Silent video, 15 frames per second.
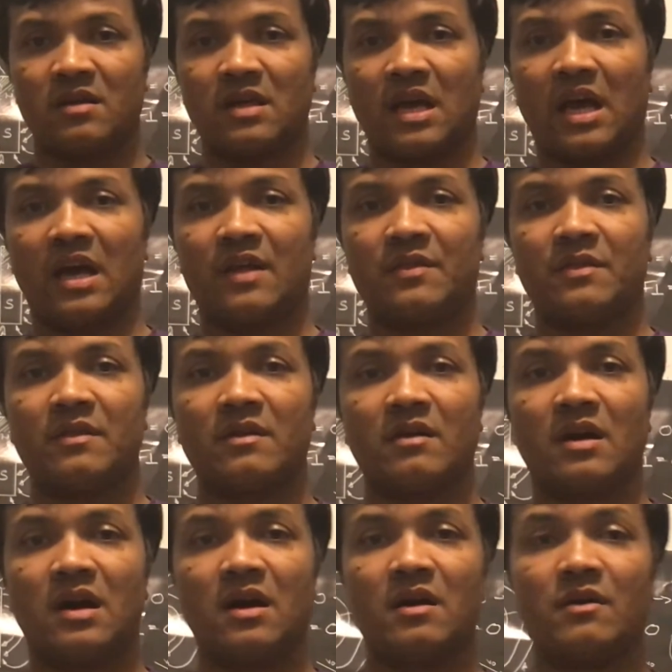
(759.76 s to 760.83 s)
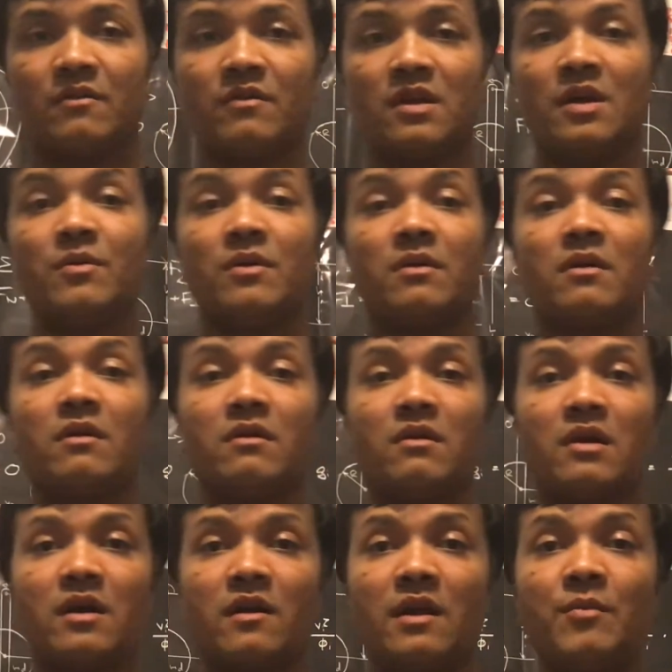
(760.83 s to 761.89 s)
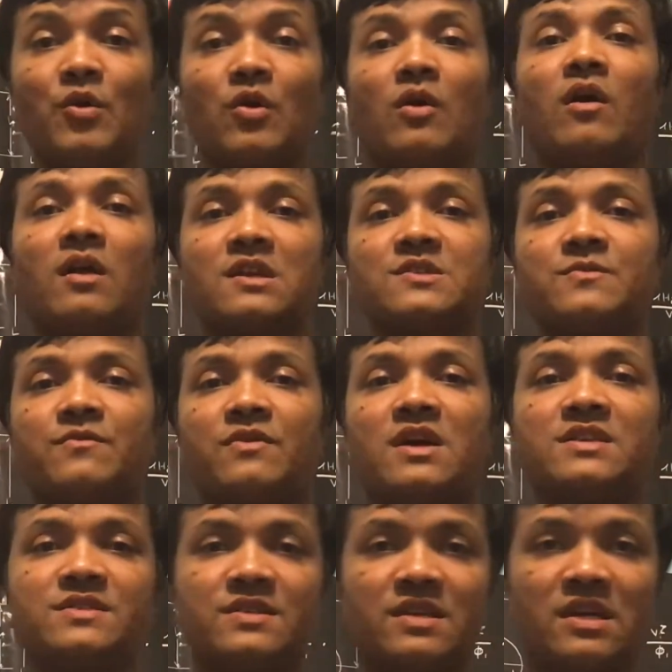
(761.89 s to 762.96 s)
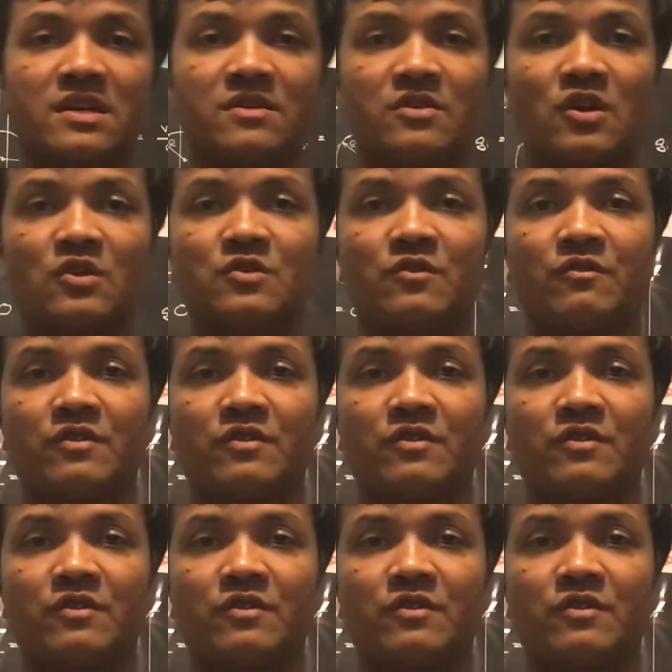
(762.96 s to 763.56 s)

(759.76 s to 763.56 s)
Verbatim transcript: And uh, Lehman College president, Dr.